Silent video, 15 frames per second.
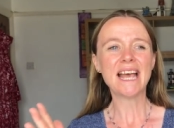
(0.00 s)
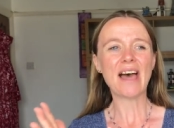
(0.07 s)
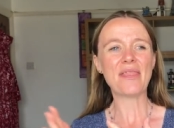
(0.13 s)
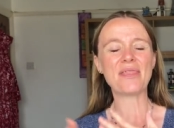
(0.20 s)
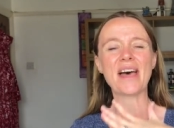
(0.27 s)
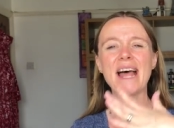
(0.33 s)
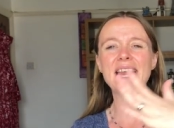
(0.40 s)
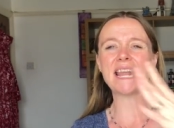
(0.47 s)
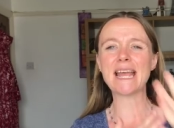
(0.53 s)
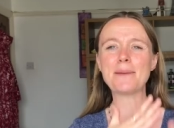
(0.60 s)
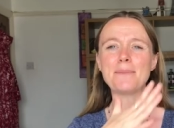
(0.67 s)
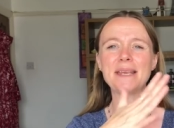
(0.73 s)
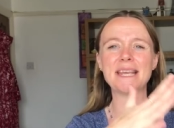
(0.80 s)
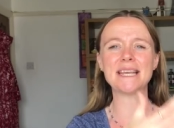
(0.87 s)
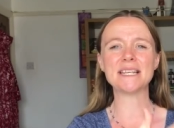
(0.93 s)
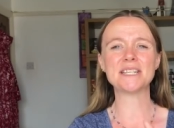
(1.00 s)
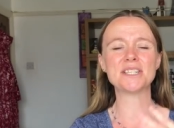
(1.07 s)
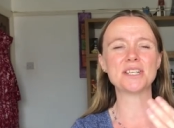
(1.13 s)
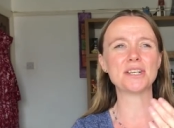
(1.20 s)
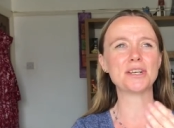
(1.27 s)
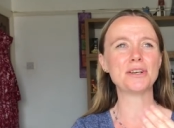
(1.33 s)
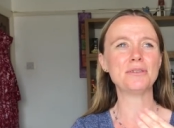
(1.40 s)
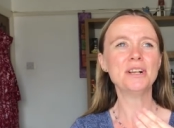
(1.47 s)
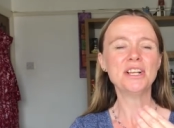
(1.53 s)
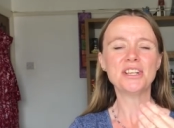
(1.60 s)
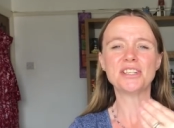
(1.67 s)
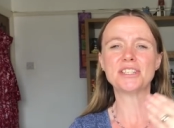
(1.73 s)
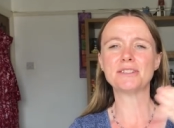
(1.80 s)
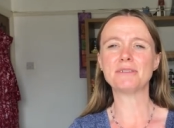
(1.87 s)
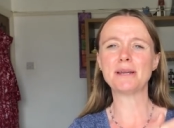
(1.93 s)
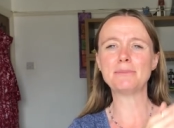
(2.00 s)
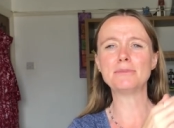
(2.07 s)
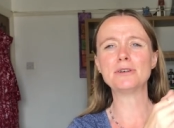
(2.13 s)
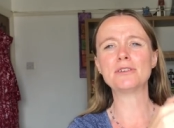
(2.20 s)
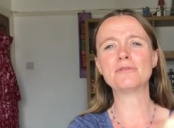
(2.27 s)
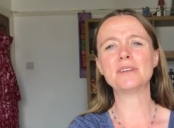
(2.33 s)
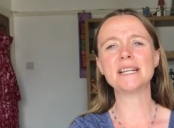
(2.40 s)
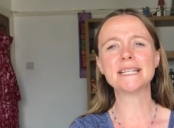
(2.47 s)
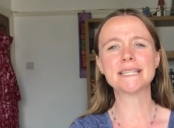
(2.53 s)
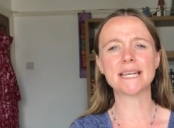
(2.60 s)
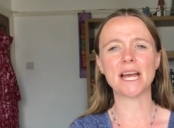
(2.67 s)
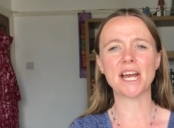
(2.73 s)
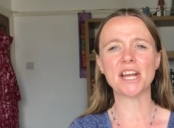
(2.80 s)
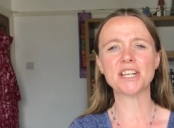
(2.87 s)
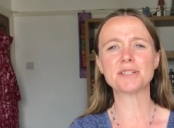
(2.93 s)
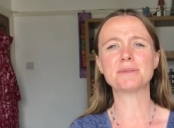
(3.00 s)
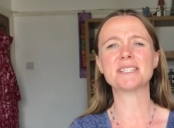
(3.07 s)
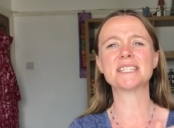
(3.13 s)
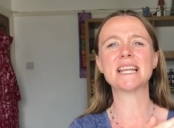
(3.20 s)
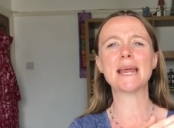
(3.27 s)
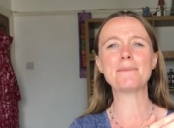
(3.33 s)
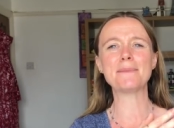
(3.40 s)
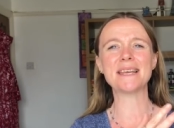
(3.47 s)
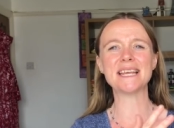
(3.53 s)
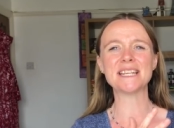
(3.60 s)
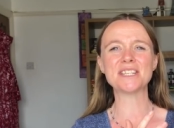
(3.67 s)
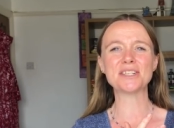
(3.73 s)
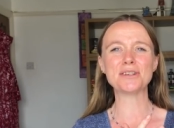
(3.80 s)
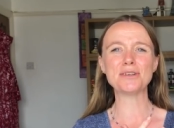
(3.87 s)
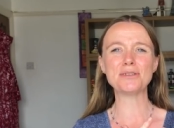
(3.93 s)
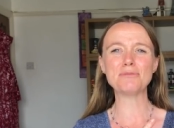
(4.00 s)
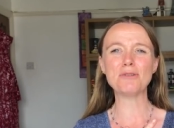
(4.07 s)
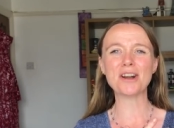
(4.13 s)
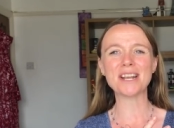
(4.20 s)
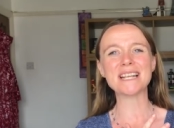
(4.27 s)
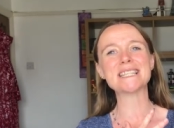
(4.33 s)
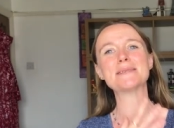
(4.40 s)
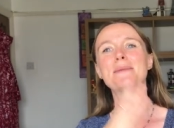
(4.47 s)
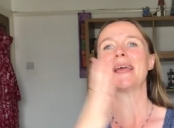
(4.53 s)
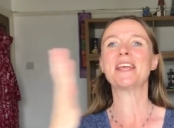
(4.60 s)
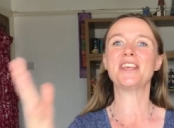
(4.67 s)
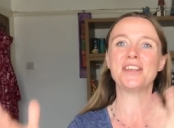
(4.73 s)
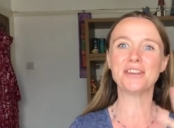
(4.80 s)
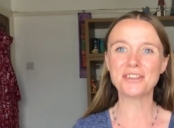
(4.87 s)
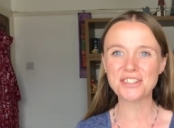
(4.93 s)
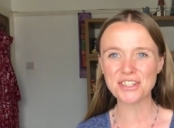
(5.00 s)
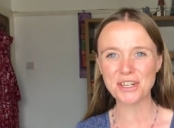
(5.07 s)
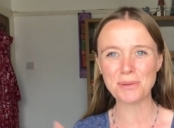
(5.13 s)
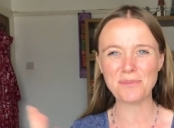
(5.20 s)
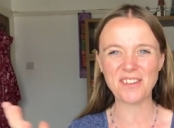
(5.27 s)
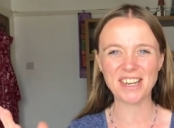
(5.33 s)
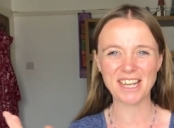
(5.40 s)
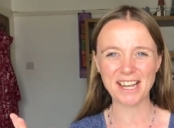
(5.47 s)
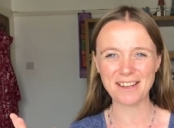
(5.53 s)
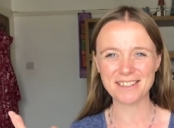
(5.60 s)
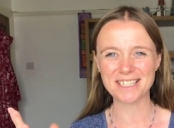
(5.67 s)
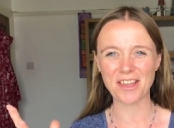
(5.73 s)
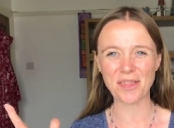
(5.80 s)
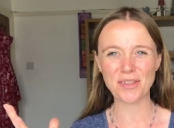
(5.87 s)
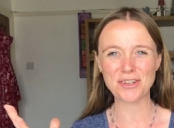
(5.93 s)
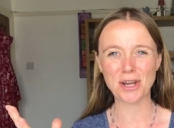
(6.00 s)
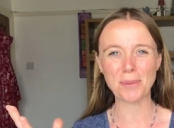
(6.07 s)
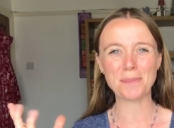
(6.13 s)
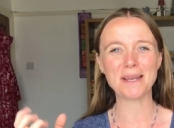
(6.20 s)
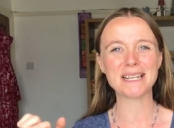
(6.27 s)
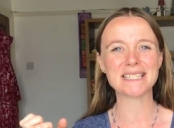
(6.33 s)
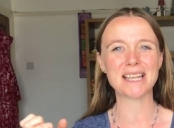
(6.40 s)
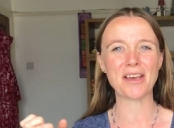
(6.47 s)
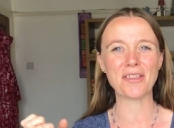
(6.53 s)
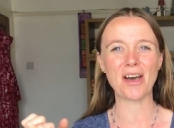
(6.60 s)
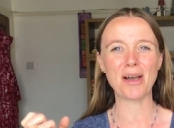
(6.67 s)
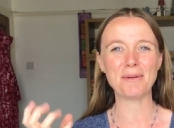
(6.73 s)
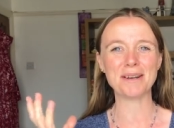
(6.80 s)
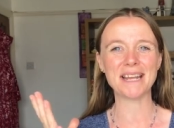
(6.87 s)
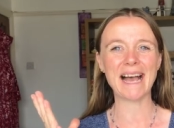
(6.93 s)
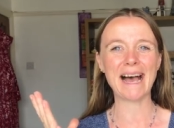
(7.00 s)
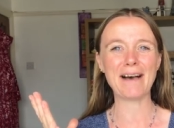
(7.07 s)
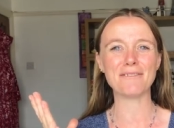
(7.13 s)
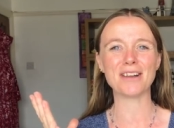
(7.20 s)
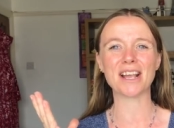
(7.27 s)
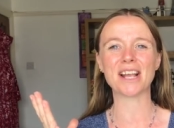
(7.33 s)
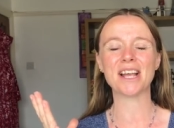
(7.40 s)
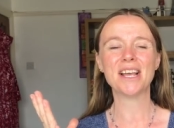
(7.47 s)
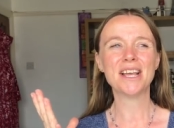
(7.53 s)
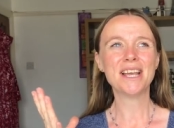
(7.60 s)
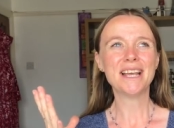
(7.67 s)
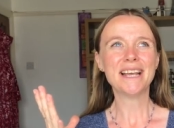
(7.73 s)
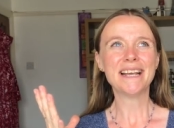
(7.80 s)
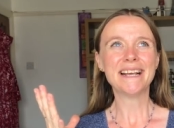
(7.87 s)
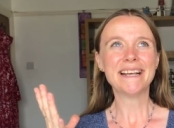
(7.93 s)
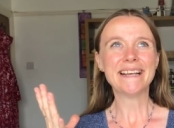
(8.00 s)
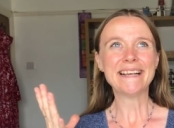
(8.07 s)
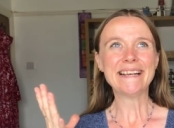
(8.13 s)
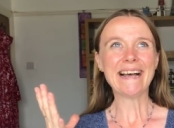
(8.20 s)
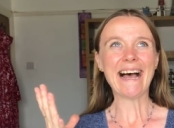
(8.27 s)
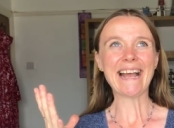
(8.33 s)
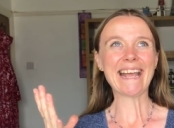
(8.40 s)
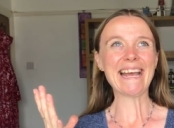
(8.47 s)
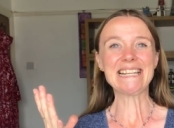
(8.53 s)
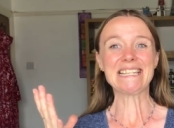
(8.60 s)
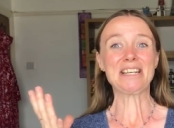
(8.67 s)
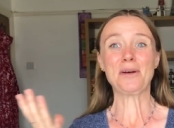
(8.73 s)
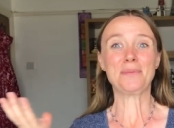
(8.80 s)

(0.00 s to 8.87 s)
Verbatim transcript: And that led me into doing more research, which led me into wanting to make YouTube videos on the topic so that I would have like I guess, an